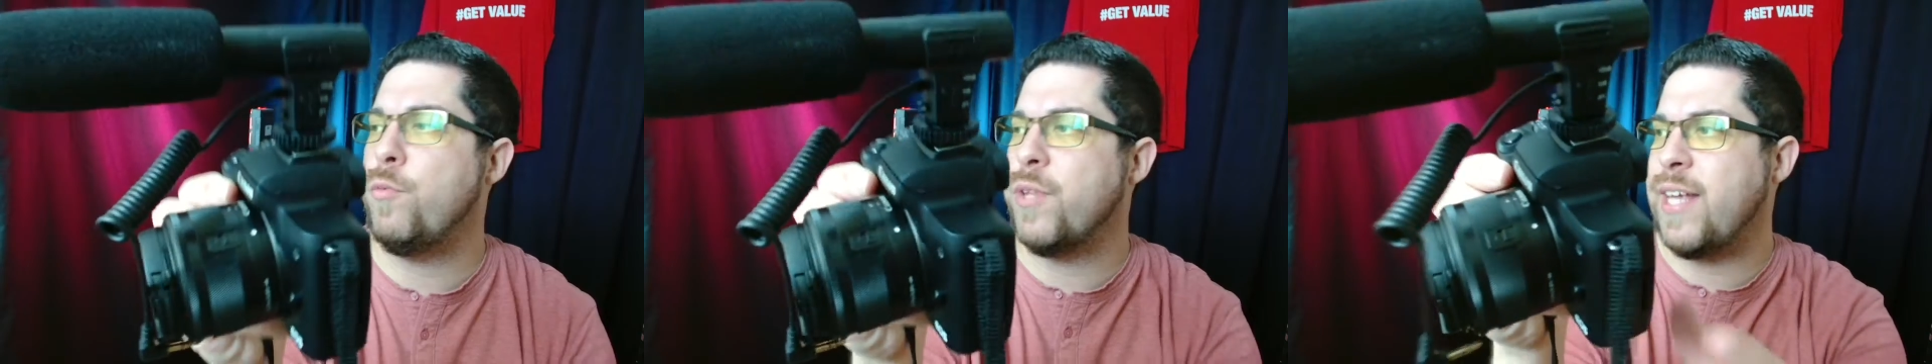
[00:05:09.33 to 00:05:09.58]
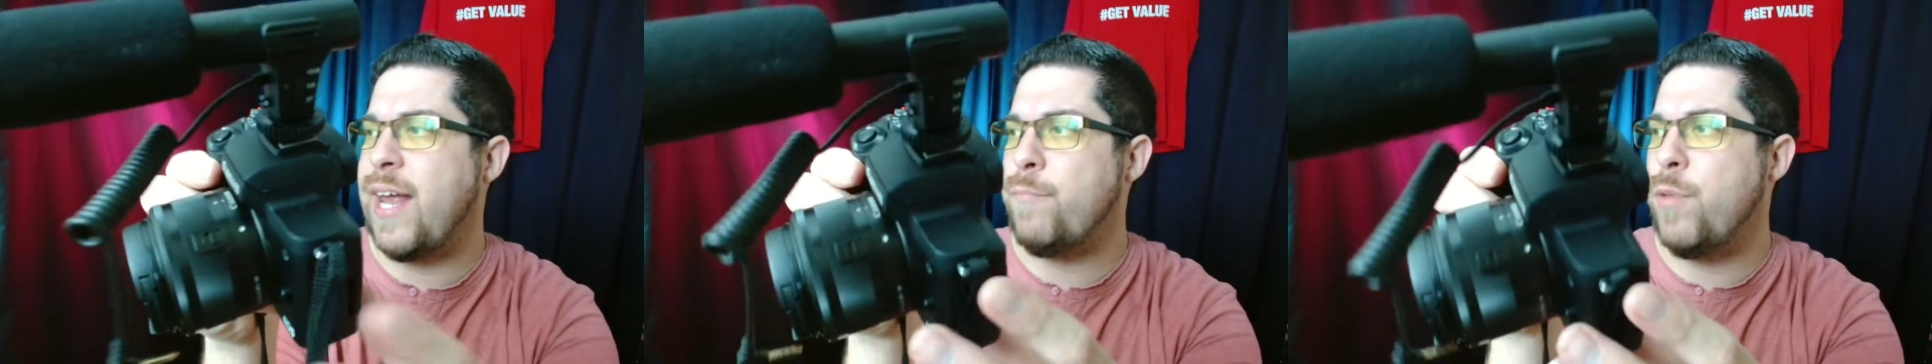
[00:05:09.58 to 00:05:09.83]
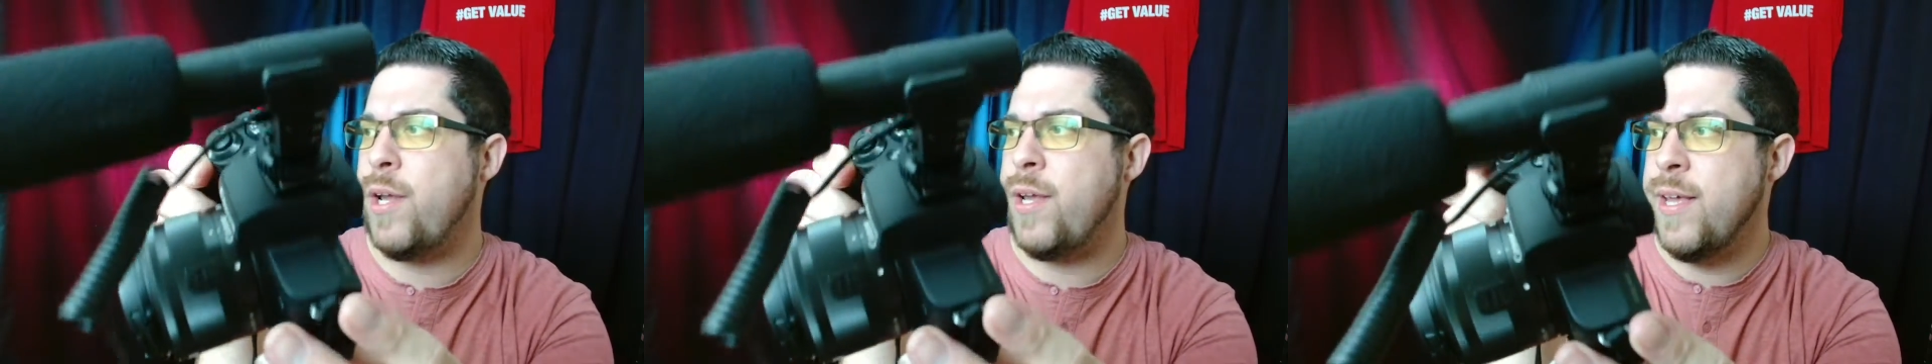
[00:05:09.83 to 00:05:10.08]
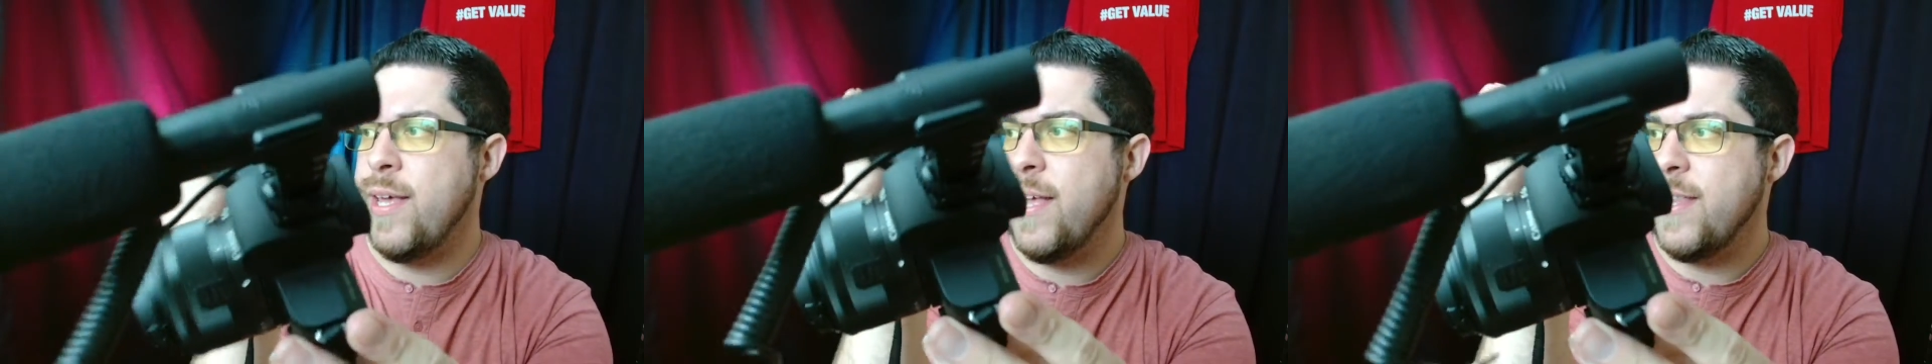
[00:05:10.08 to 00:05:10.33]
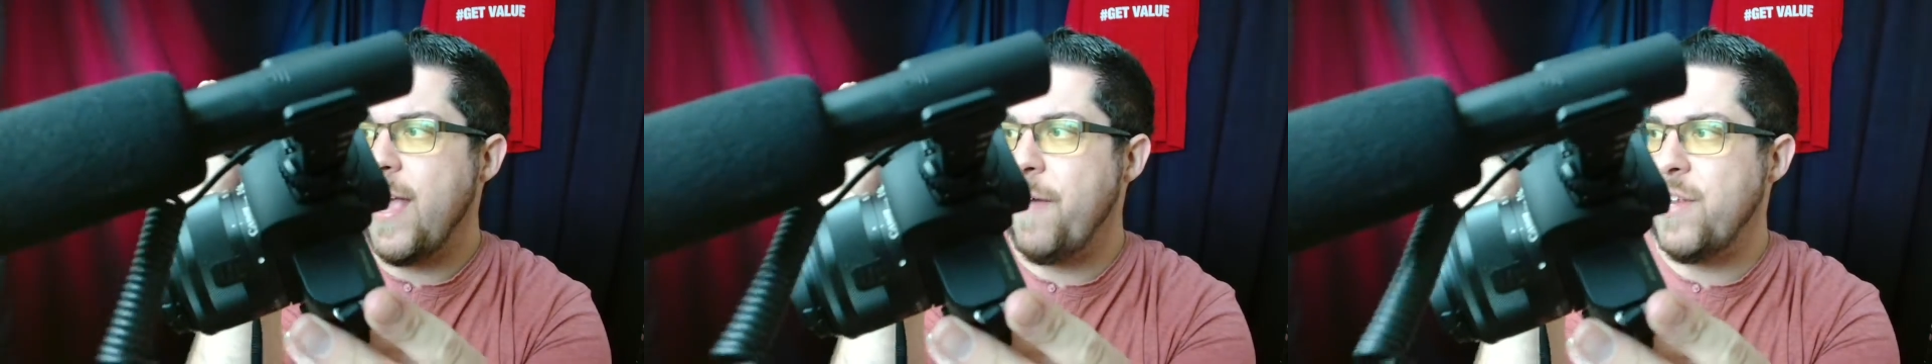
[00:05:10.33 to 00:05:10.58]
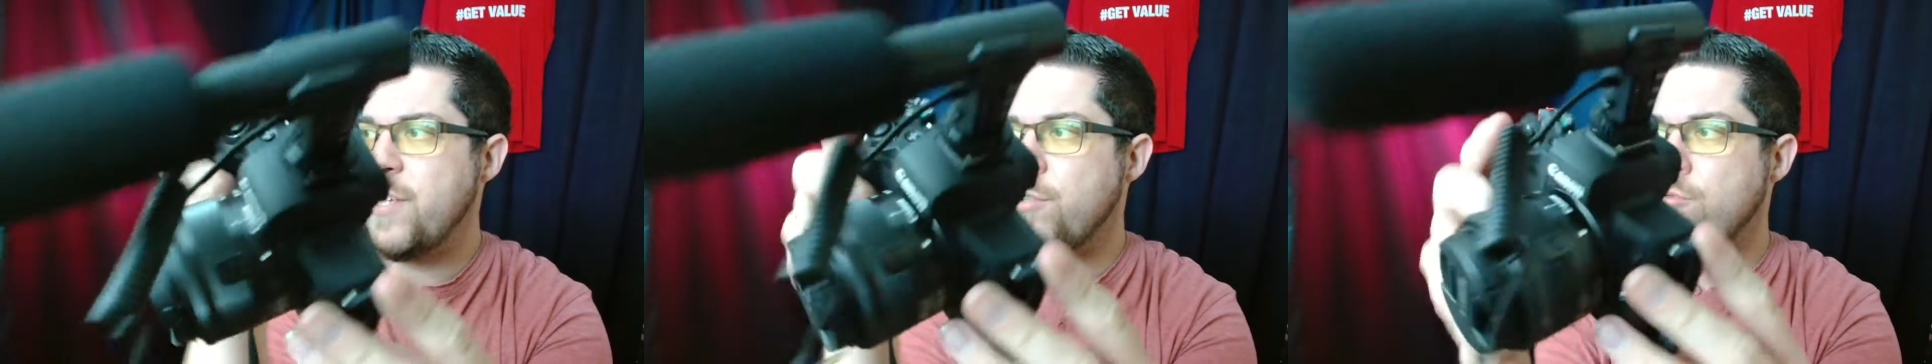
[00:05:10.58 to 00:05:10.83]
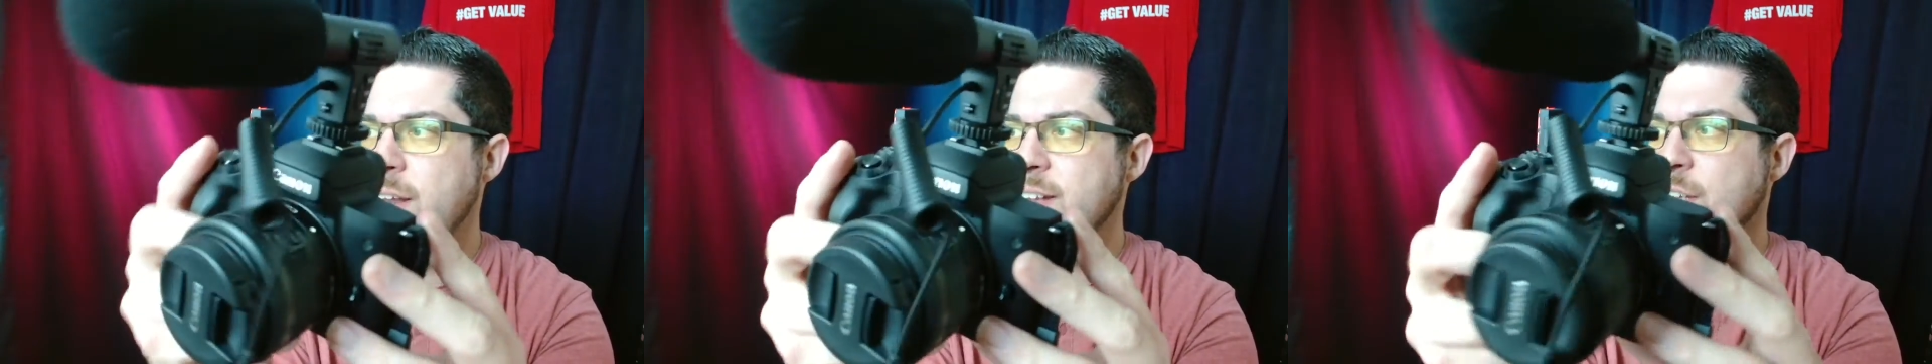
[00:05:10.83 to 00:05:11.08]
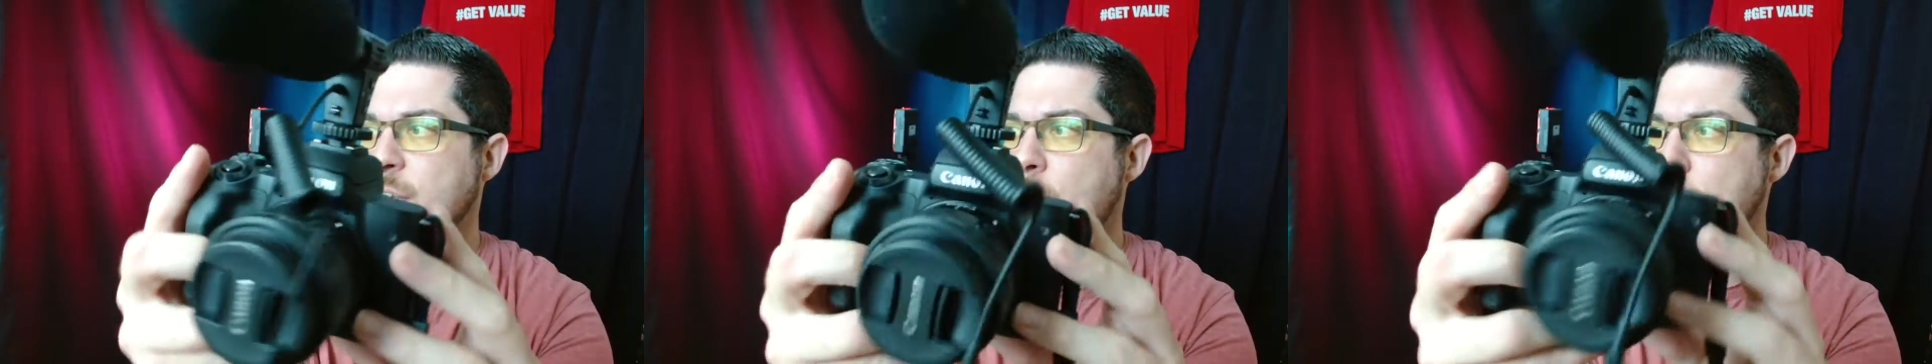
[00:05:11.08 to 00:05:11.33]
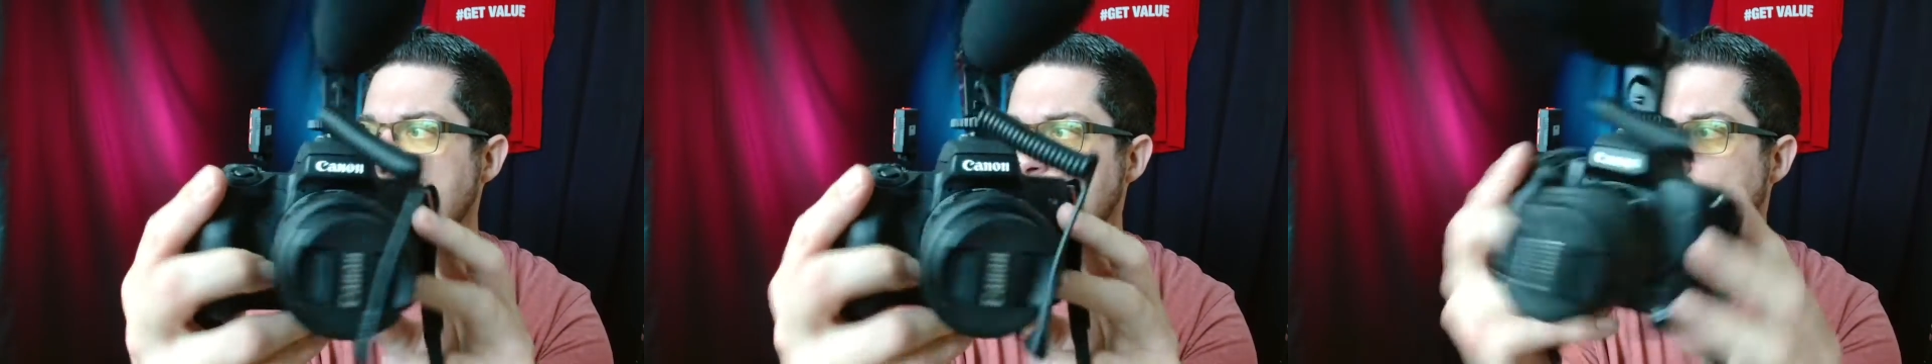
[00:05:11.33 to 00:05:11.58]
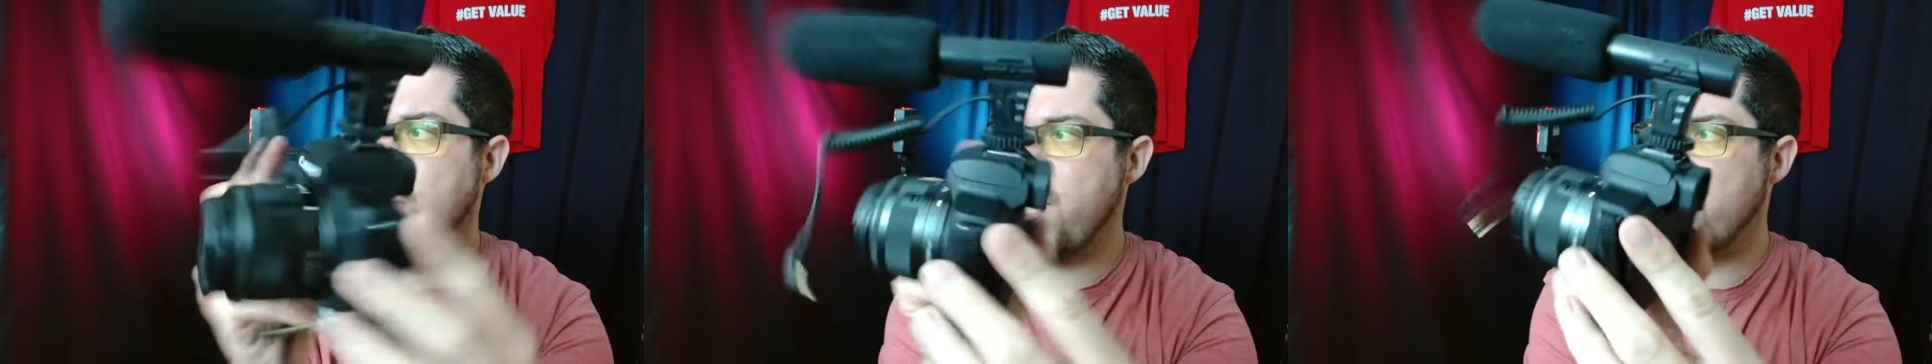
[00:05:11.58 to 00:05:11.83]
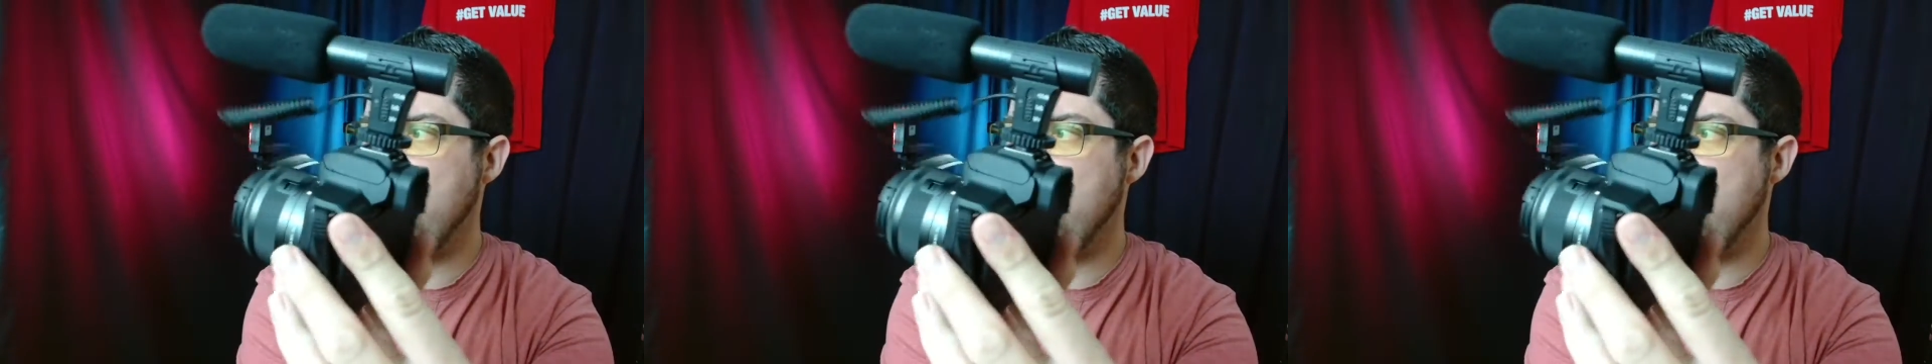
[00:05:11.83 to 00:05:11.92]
the camera. There it is, all ready to go. This one actually